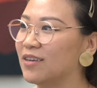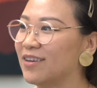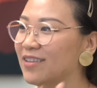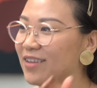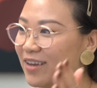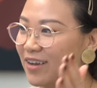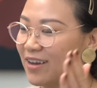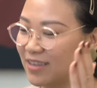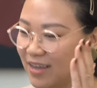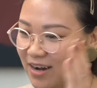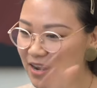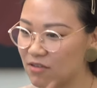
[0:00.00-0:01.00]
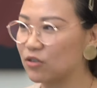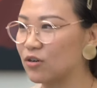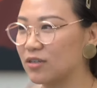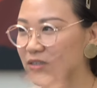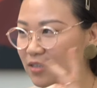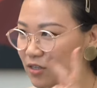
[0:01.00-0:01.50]
Like get out of the
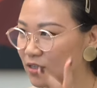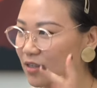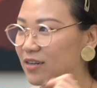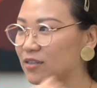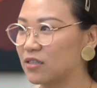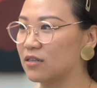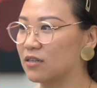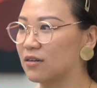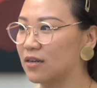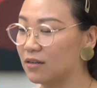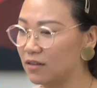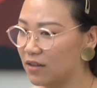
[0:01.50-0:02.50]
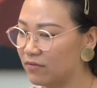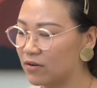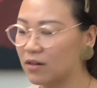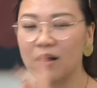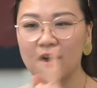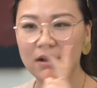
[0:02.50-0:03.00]
train station, light a cigarette. 11
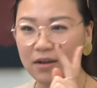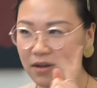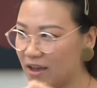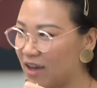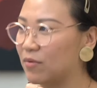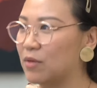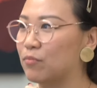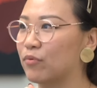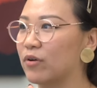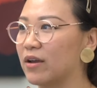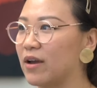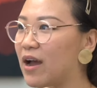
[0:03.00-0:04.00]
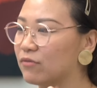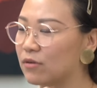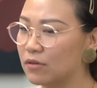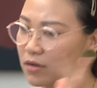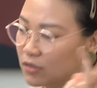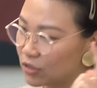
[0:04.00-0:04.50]
o'clock, have my break. After
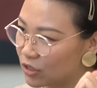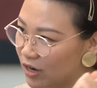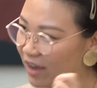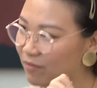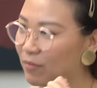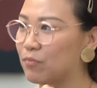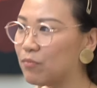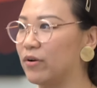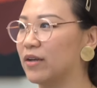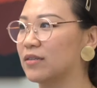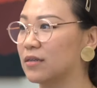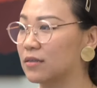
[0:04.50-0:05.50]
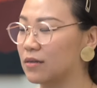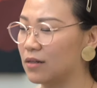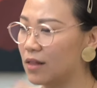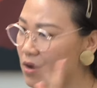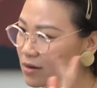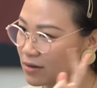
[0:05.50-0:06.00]
lunch, have my break. 6
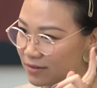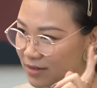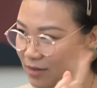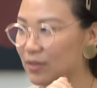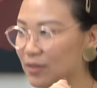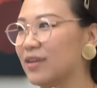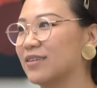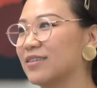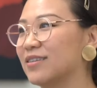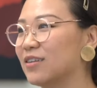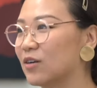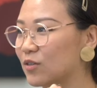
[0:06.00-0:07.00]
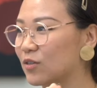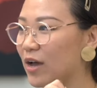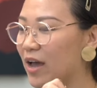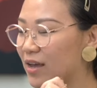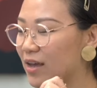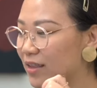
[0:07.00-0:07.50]
o'clock, time to light a, so I
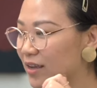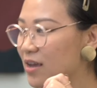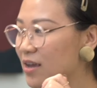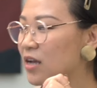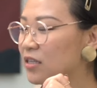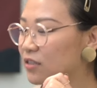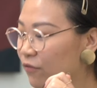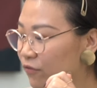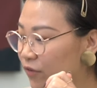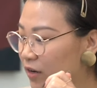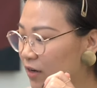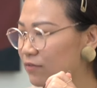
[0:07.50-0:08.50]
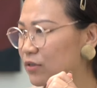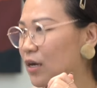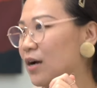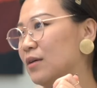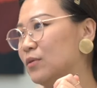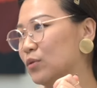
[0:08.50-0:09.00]
had like definitive
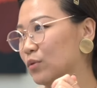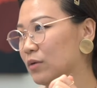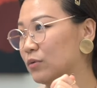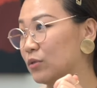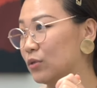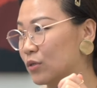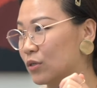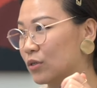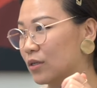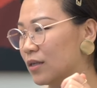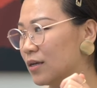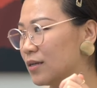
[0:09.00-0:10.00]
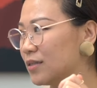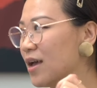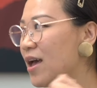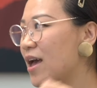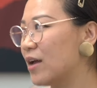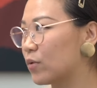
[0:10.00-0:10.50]
times where I would do certain things.
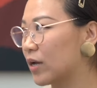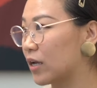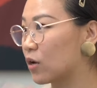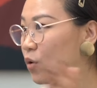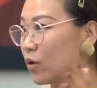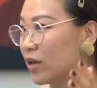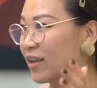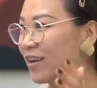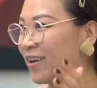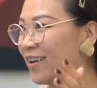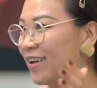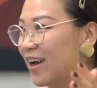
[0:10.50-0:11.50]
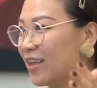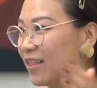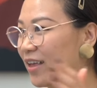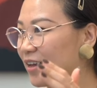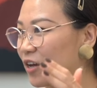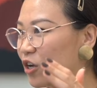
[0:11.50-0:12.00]
And when I quit, I
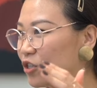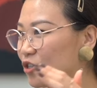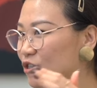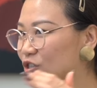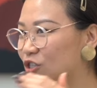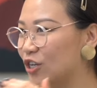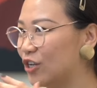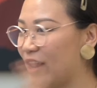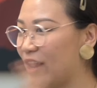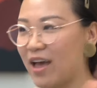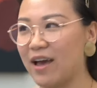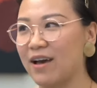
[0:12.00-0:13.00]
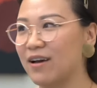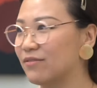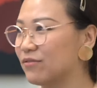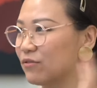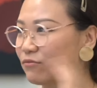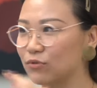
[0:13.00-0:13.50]
like didn't
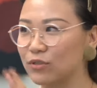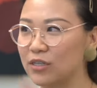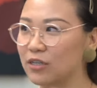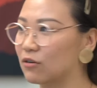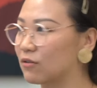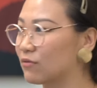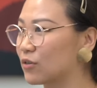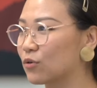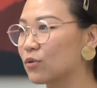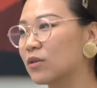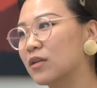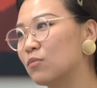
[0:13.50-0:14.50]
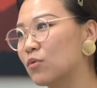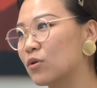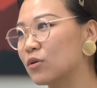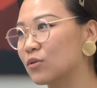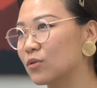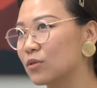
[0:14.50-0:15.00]
have a routine or a ritual anymore.
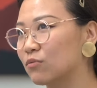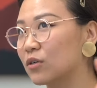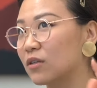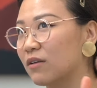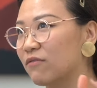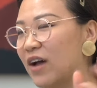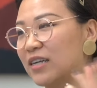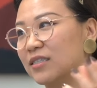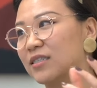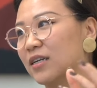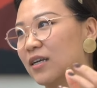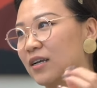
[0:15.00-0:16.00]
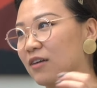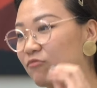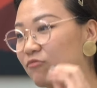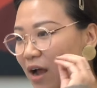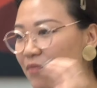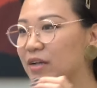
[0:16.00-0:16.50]
So it was really fascinating.
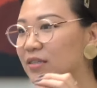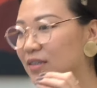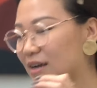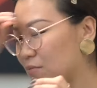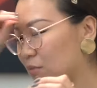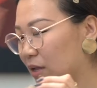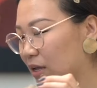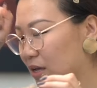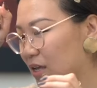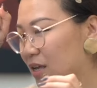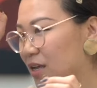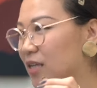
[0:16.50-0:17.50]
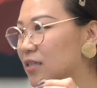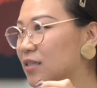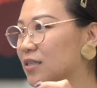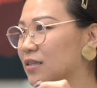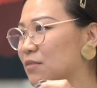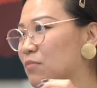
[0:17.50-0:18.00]
Around that time, like
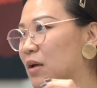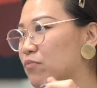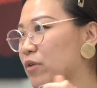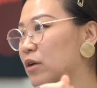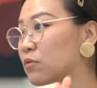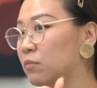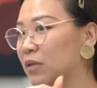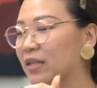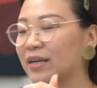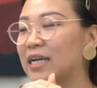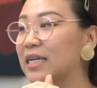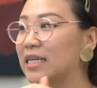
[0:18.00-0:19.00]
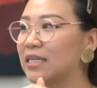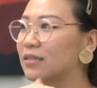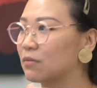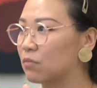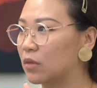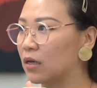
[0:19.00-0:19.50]
instantly my brain would be like, I need
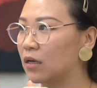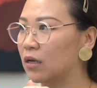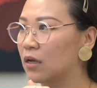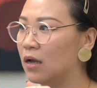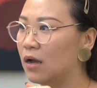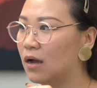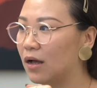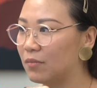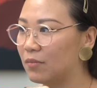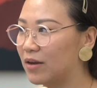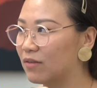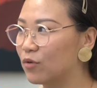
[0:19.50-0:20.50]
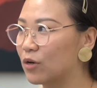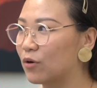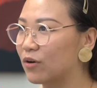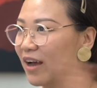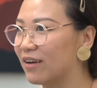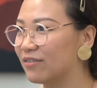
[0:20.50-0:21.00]
something. And if
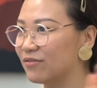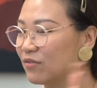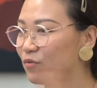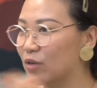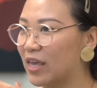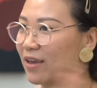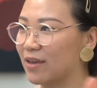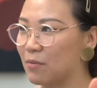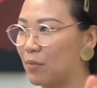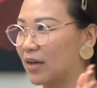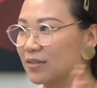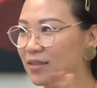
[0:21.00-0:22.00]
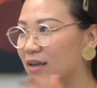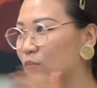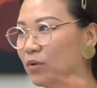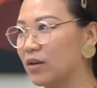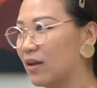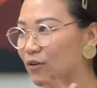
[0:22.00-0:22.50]
we can't get past that,
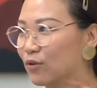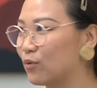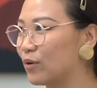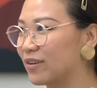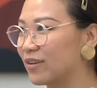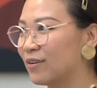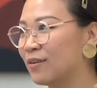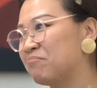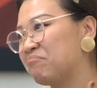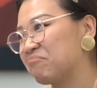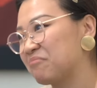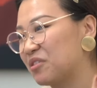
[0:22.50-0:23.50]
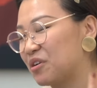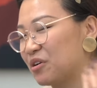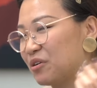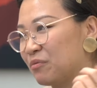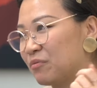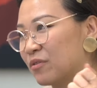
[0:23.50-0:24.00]
we never quit.
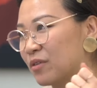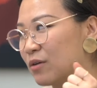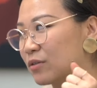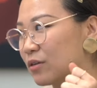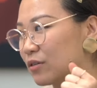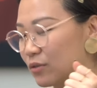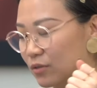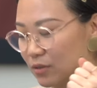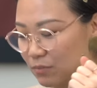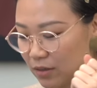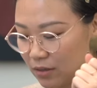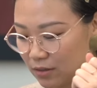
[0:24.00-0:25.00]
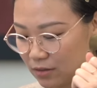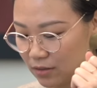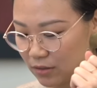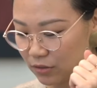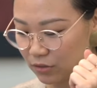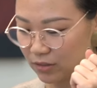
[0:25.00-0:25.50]
So that was also something
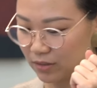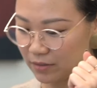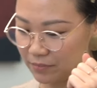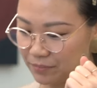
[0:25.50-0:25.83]
interesting.